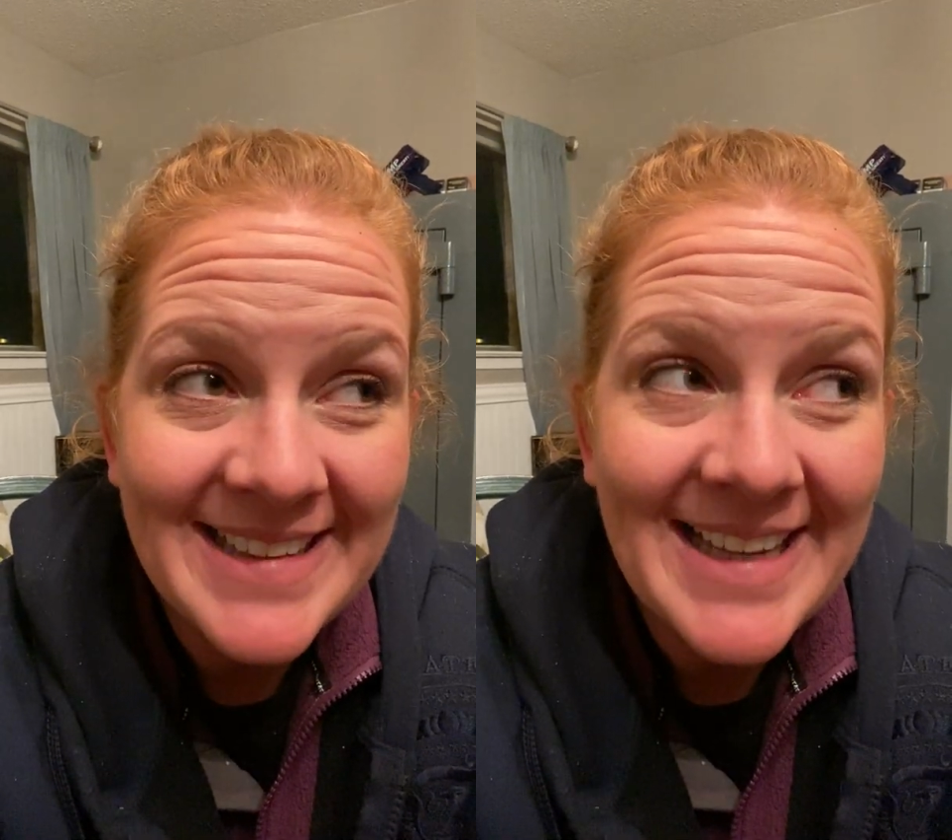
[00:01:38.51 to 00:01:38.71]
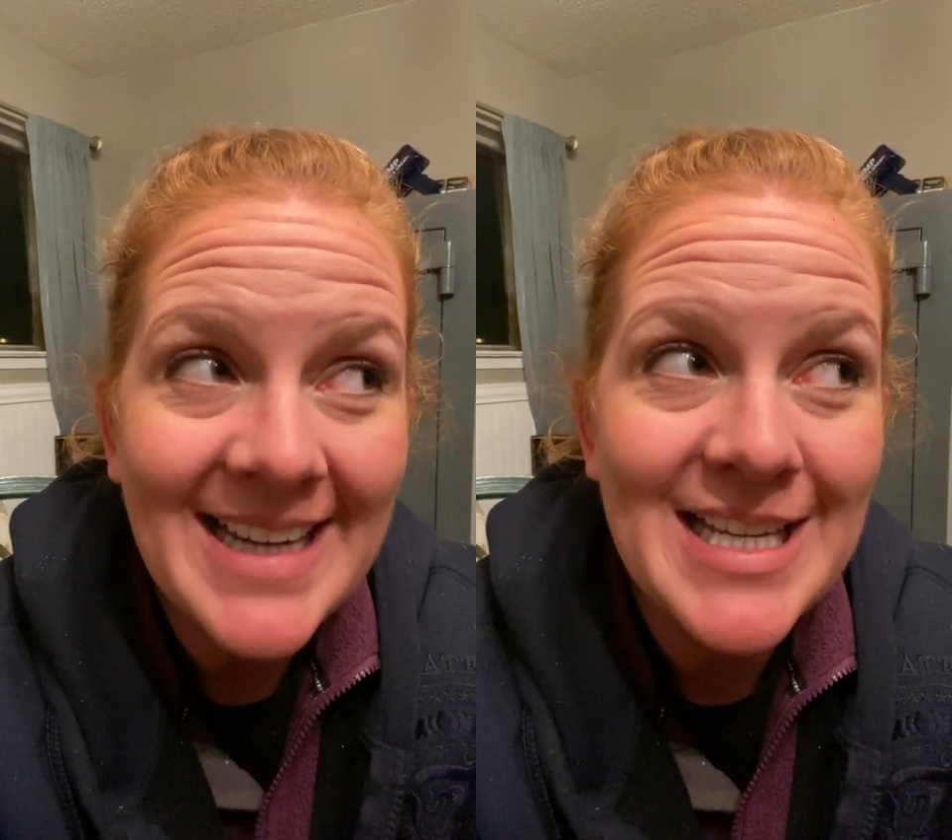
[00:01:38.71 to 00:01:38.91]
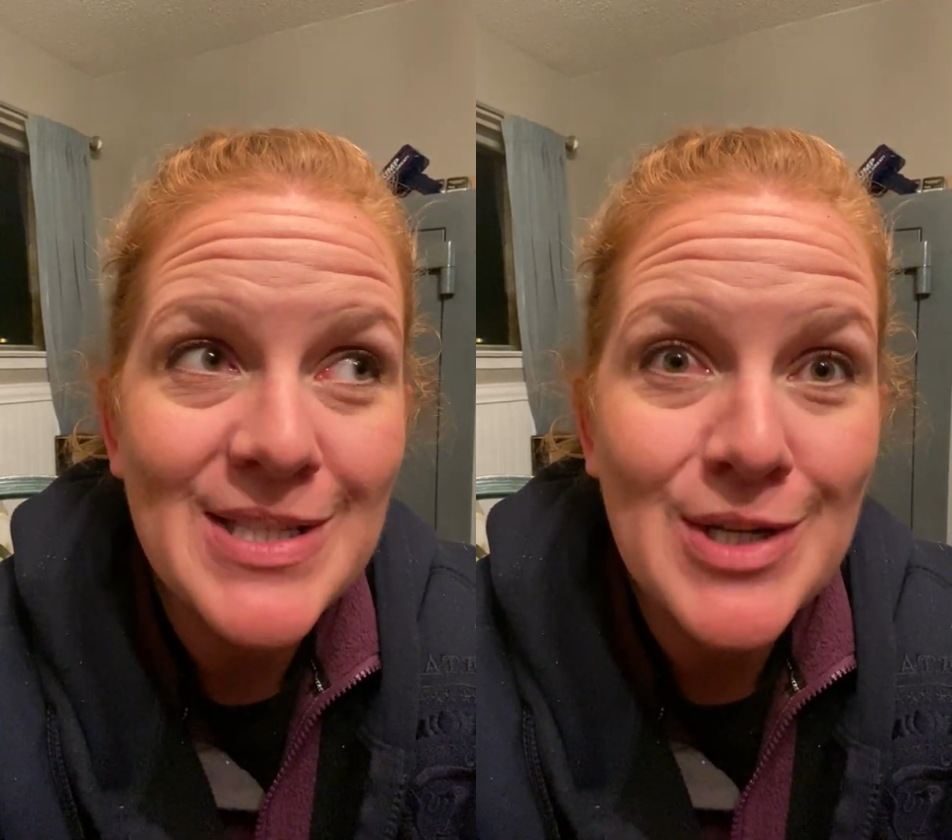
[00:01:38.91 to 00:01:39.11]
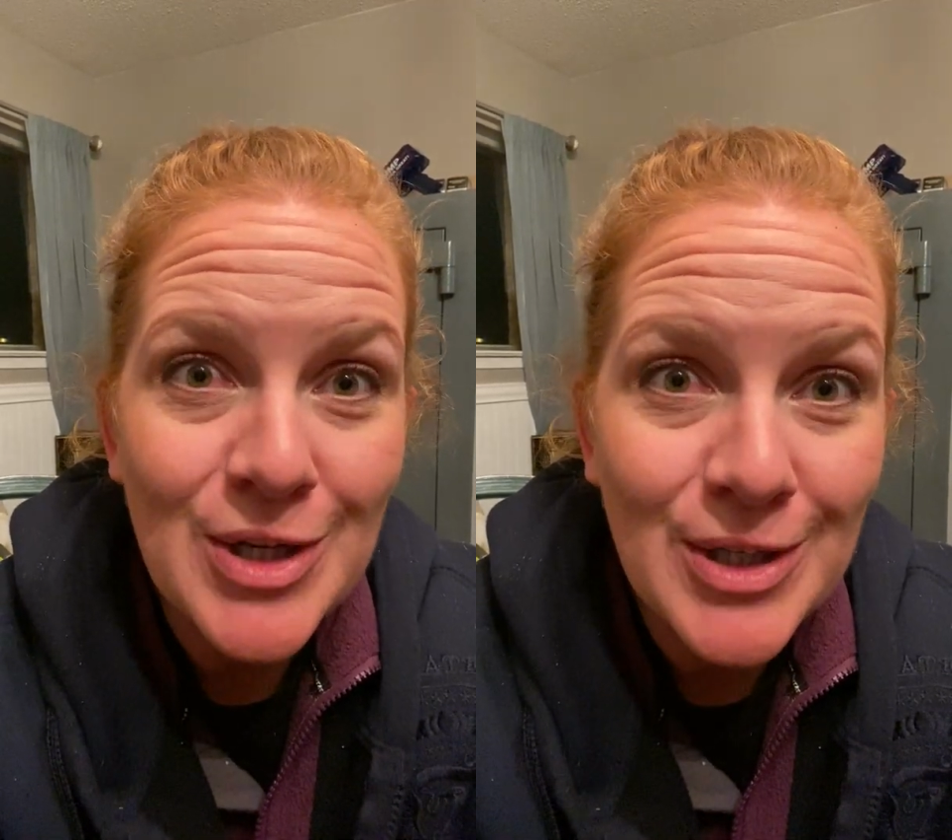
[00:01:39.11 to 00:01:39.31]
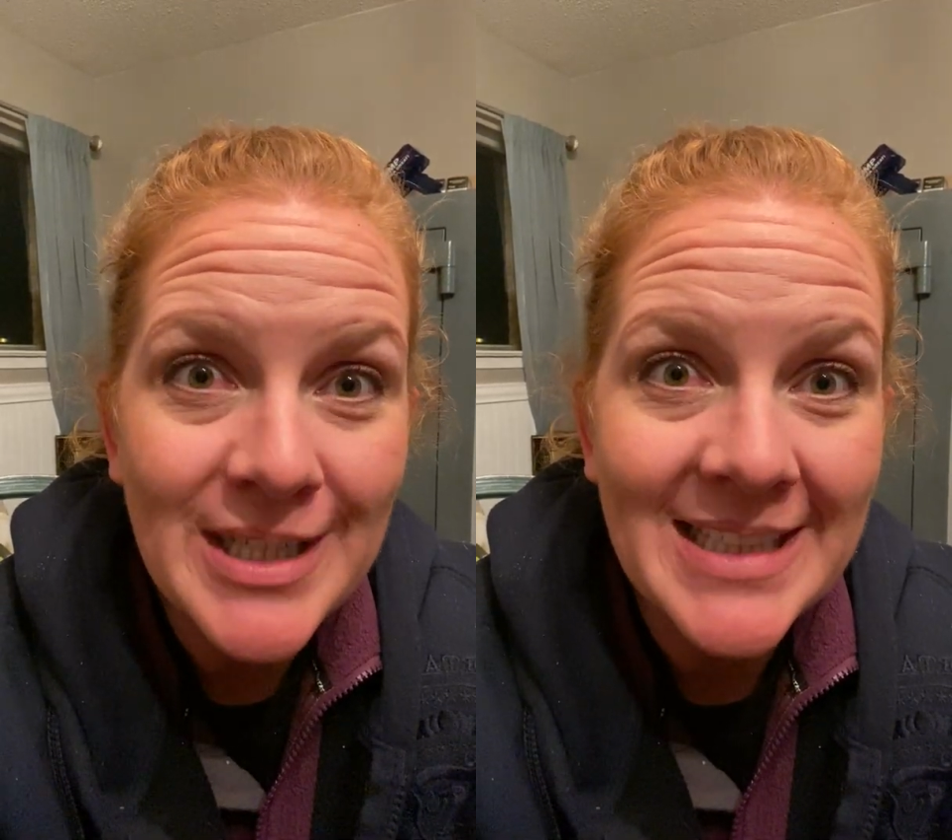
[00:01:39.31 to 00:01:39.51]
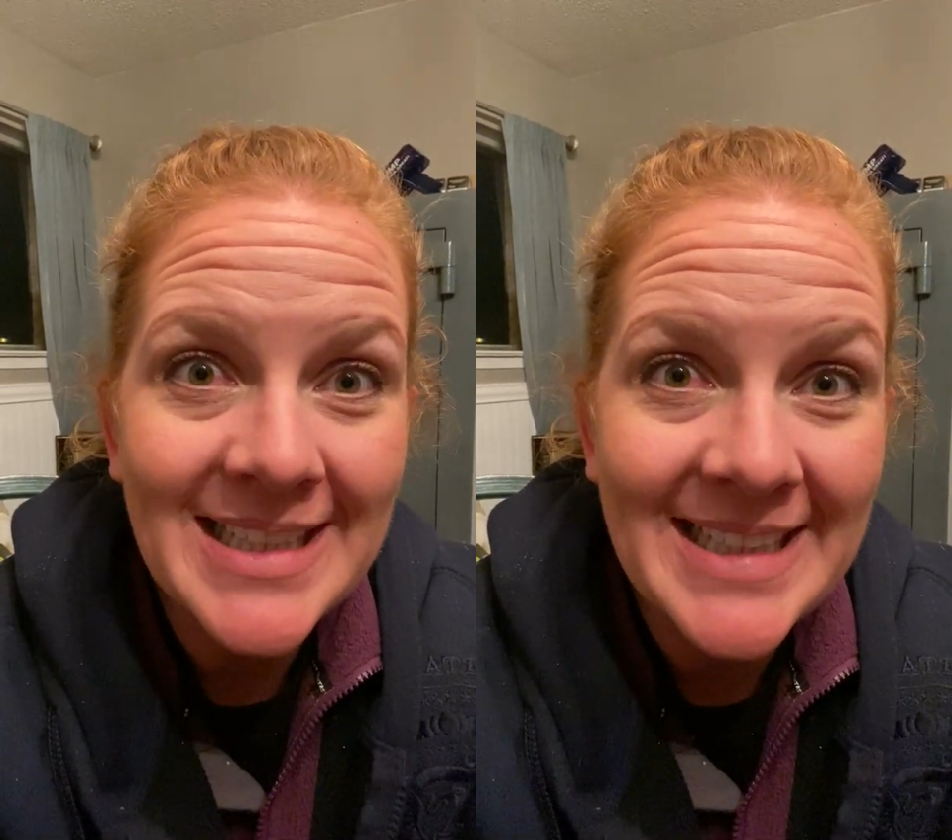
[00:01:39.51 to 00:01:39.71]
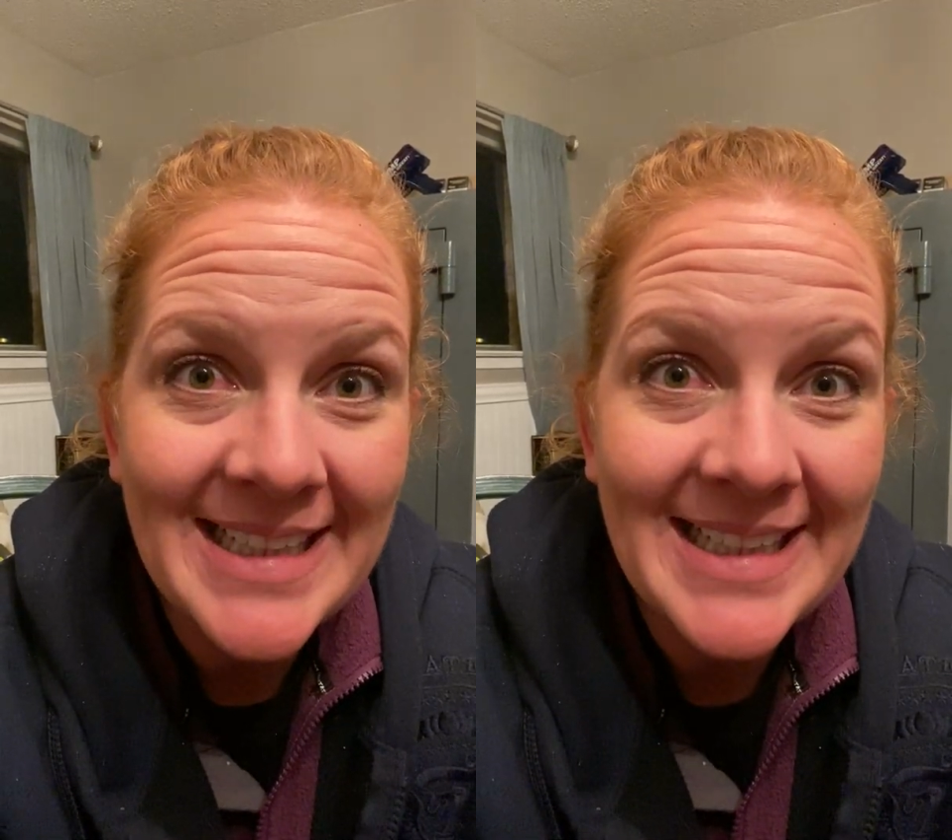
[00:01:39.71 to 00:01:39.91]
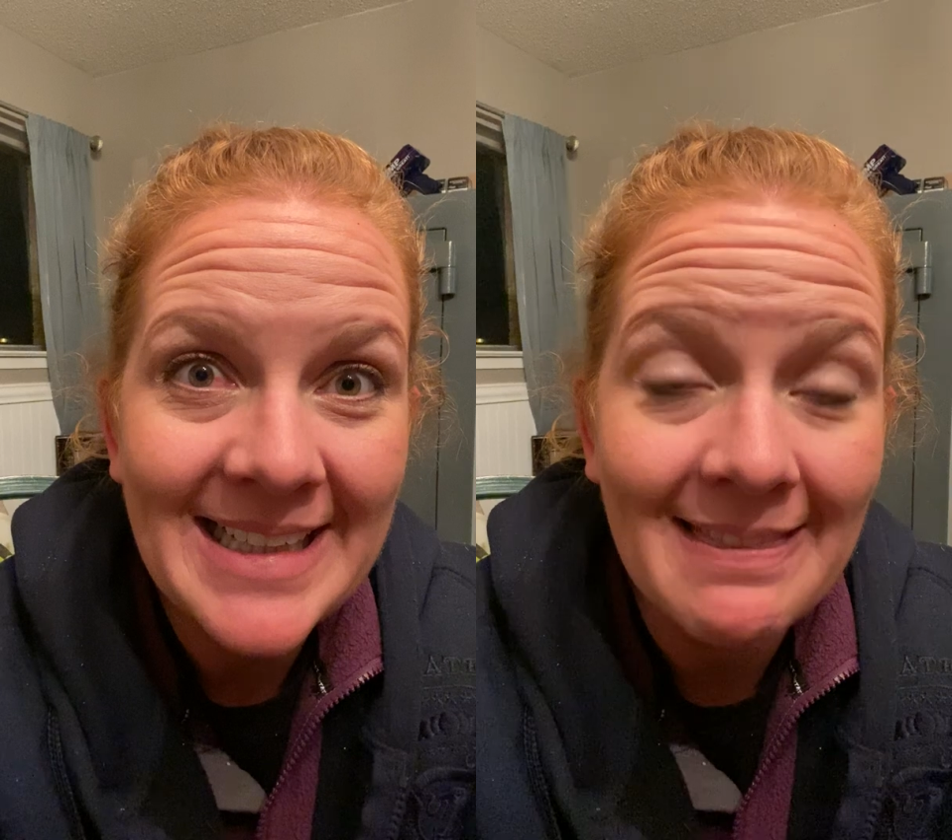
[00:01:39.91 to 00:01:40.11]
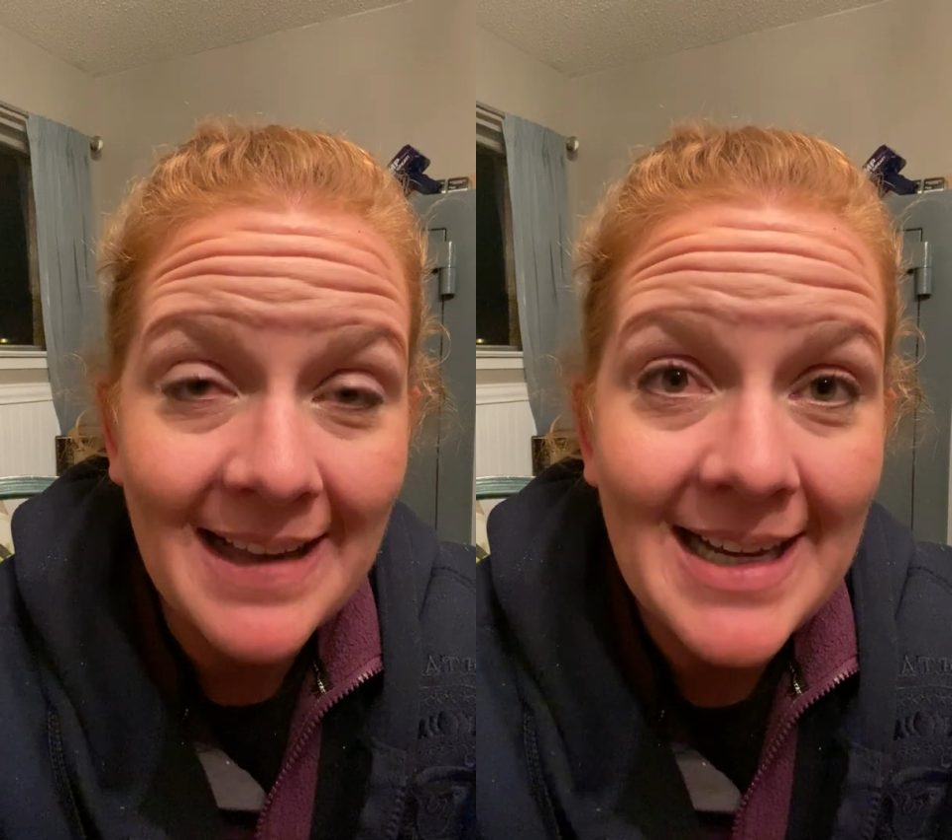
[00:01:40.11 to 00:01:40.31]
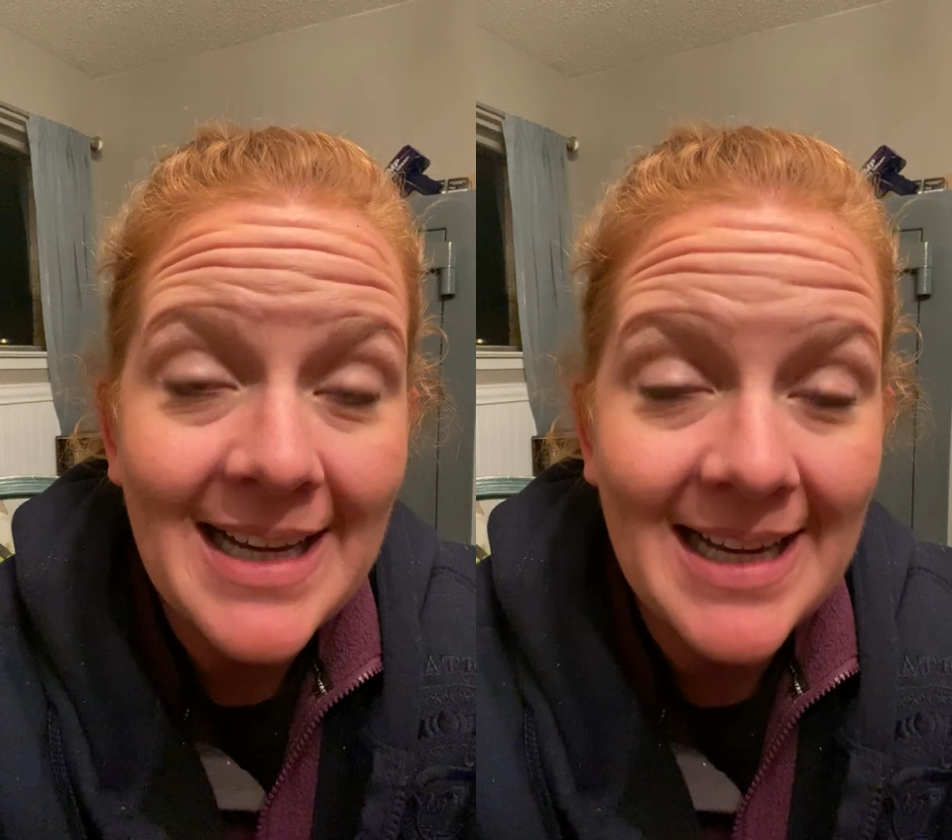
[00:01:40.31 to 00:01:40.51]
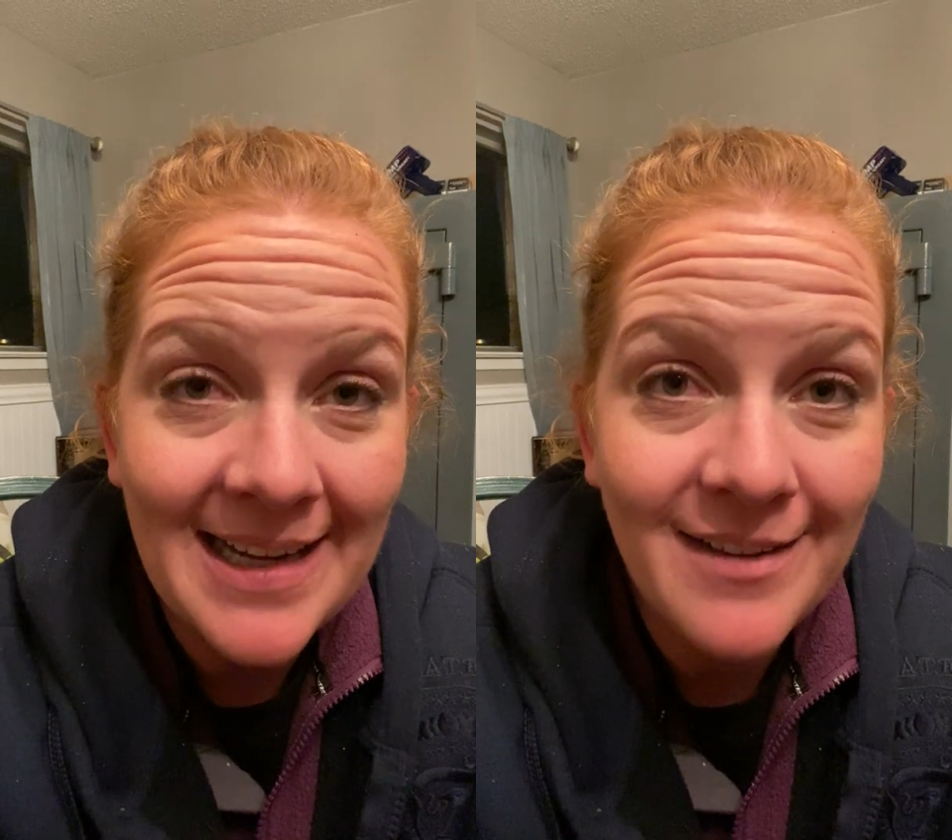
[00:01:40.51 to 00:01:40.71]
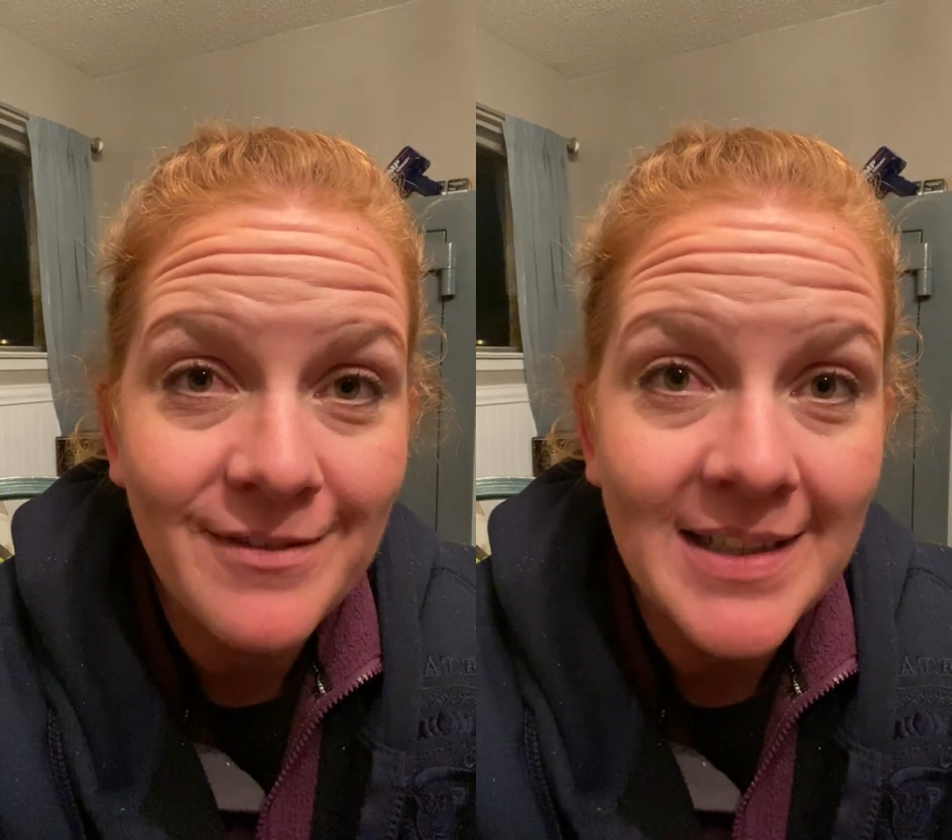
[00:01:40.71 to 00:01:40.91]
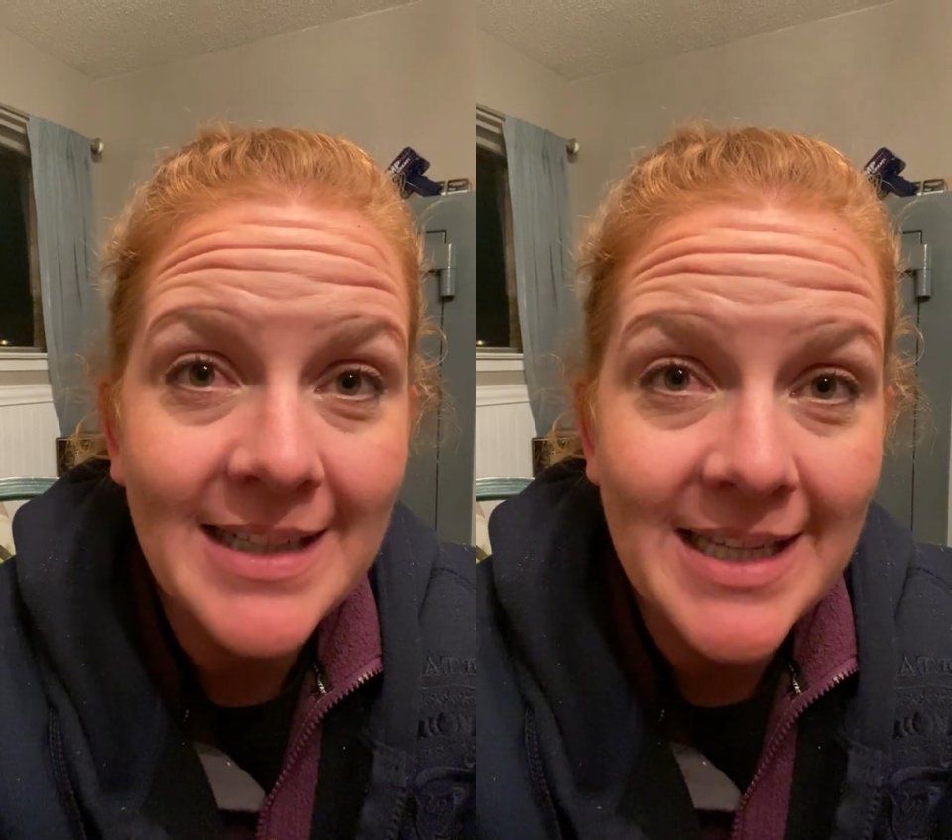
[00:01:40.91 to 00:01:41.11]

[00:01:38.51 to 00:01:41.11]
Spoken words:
that is currently live